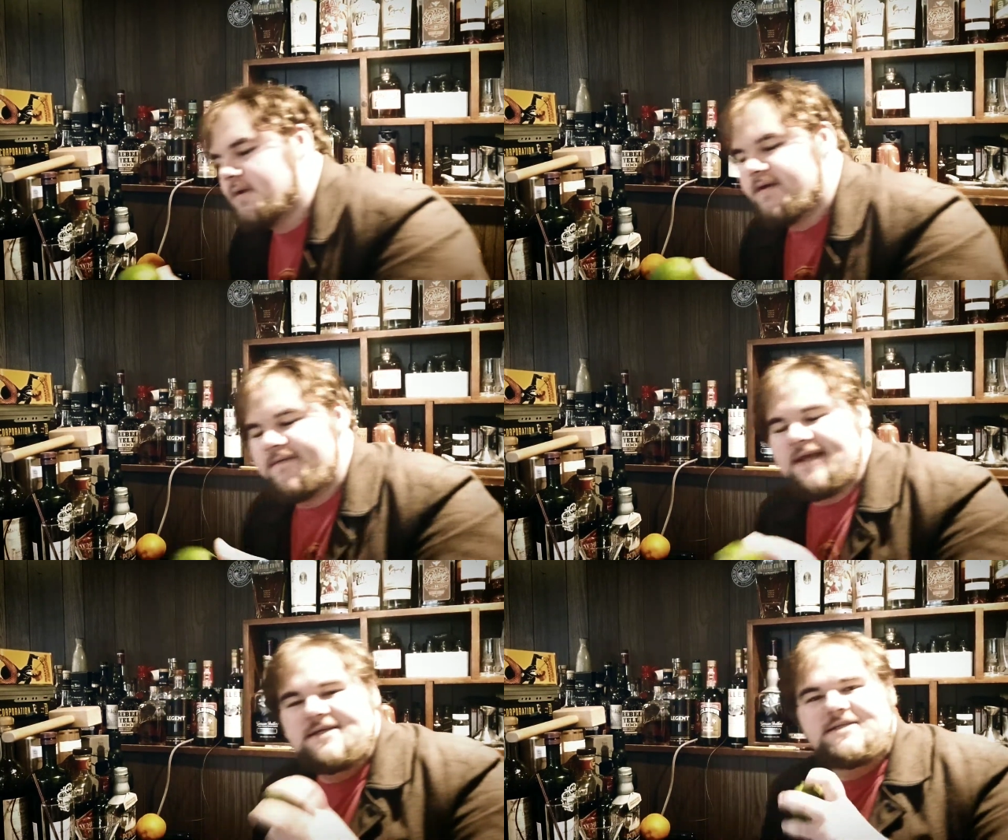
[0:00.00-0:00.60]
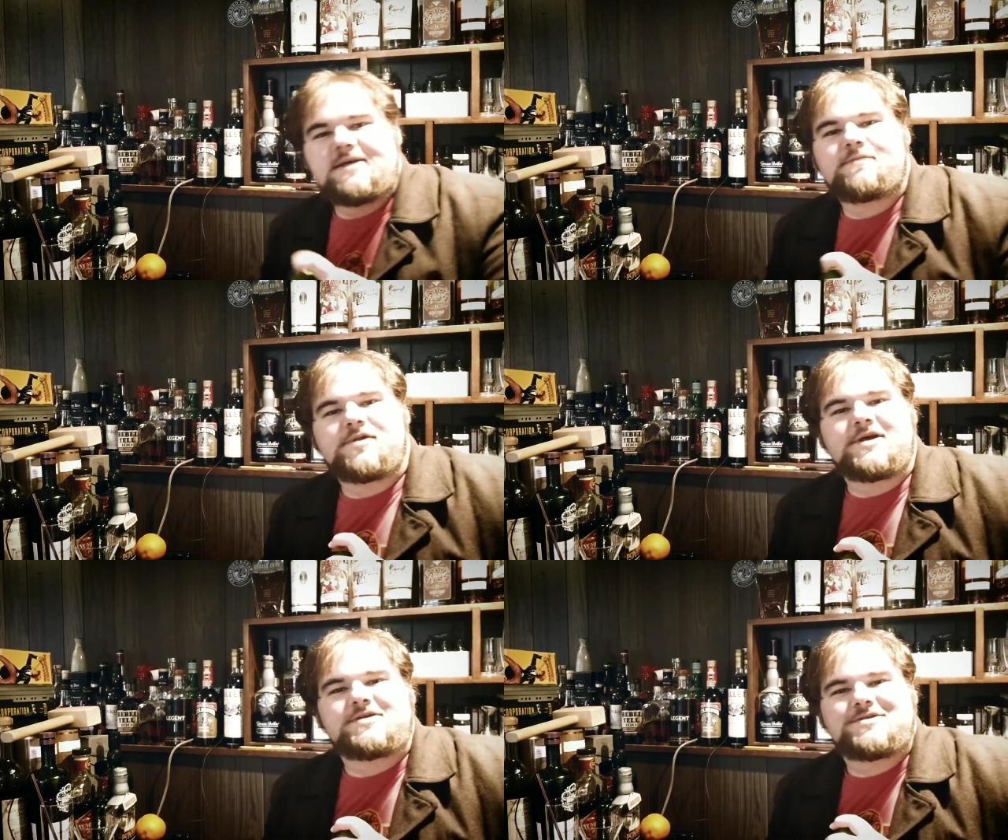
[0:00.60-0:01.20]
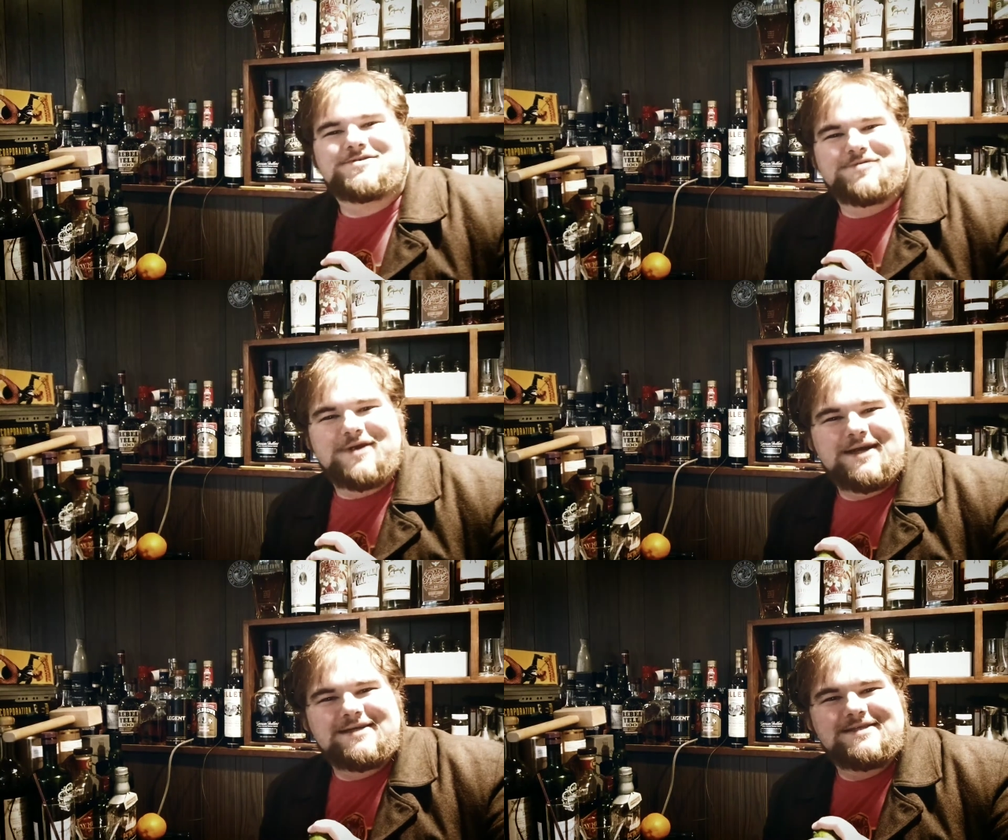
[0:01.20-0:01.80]
of the simplest
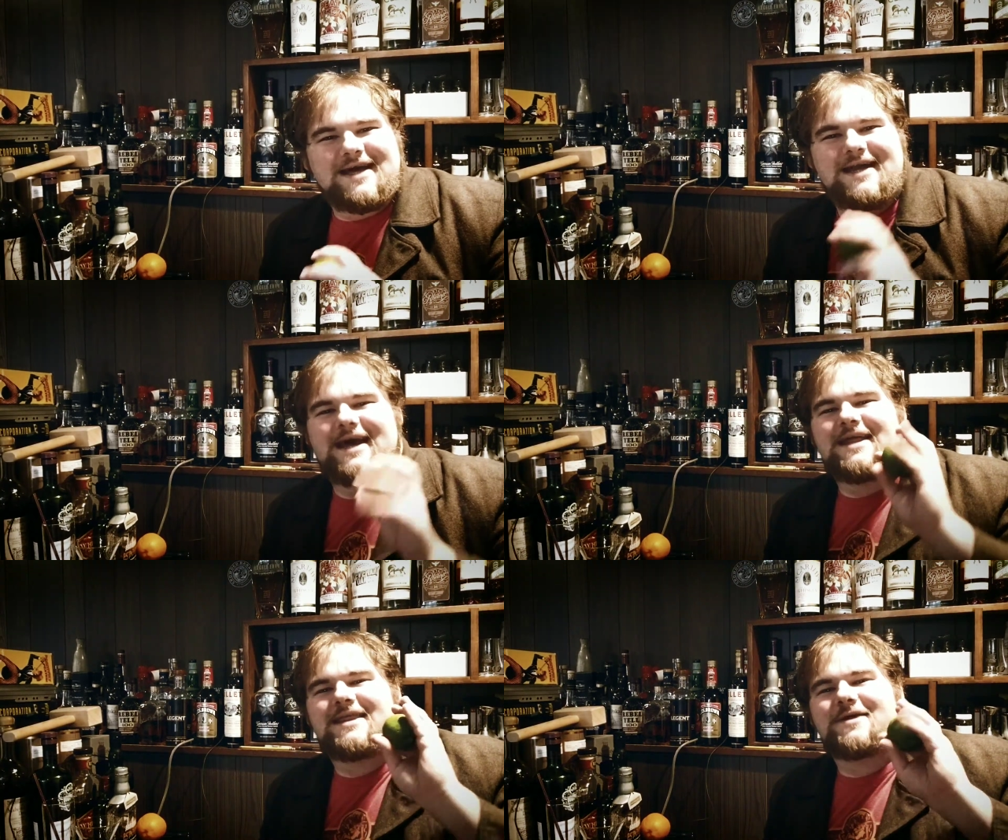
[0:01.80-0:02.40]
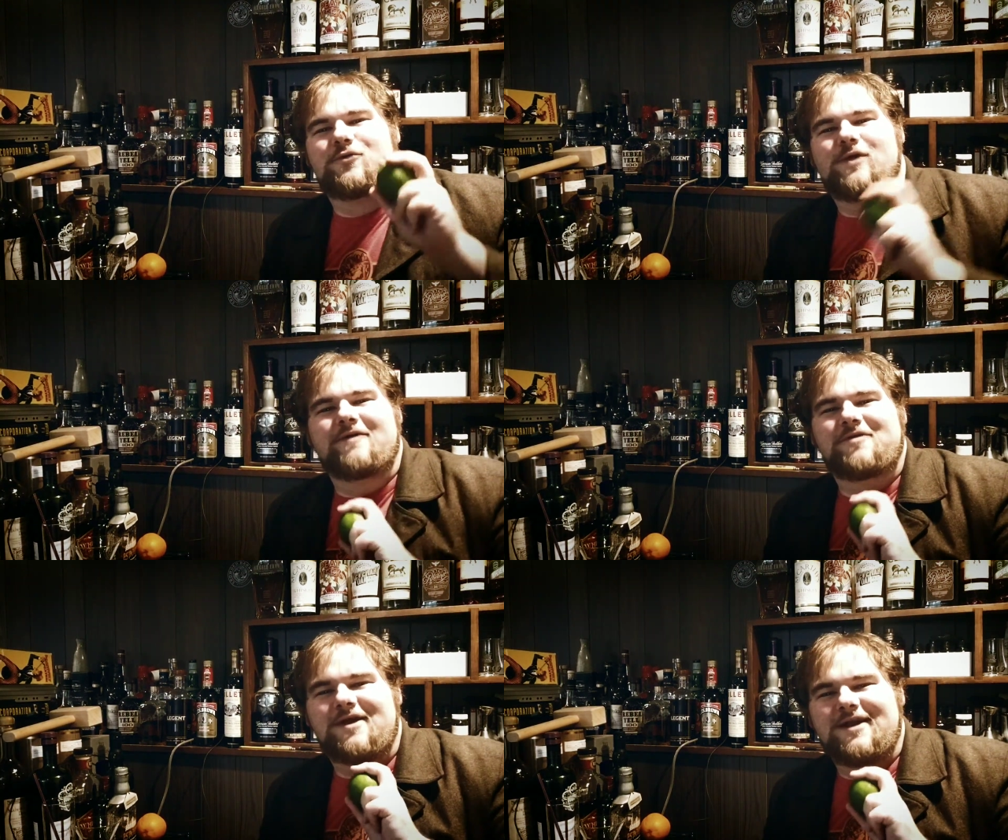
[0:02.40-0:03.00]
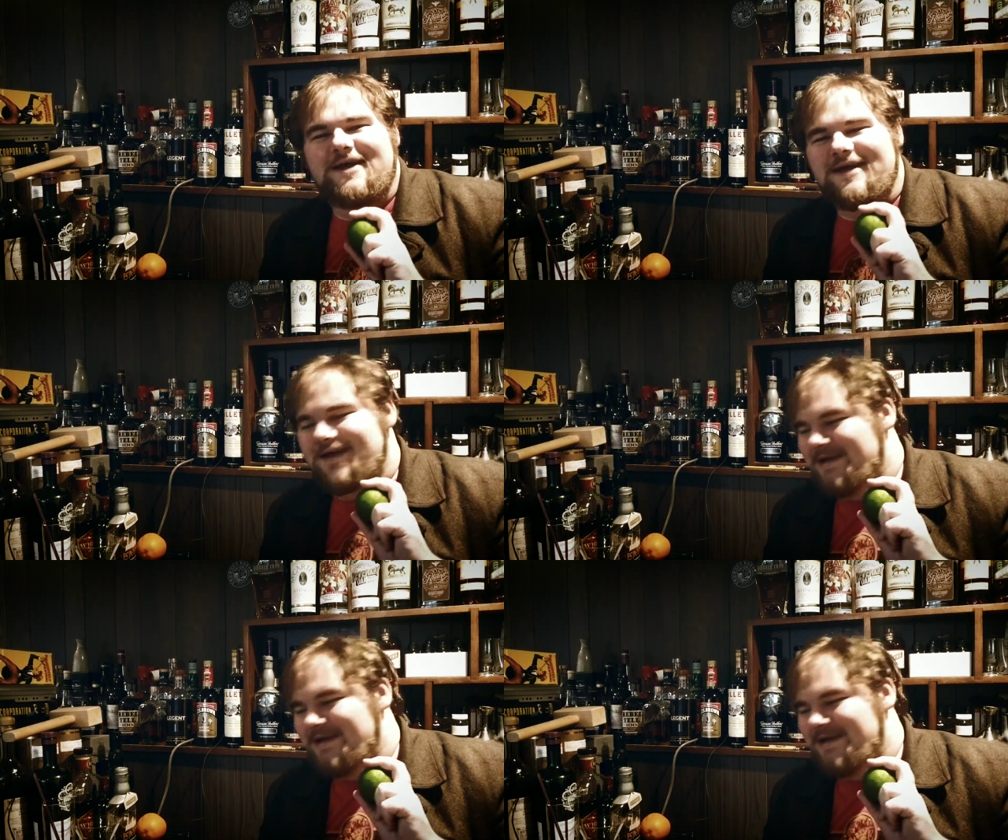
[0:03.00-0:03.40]
drinks that I think we're ever going to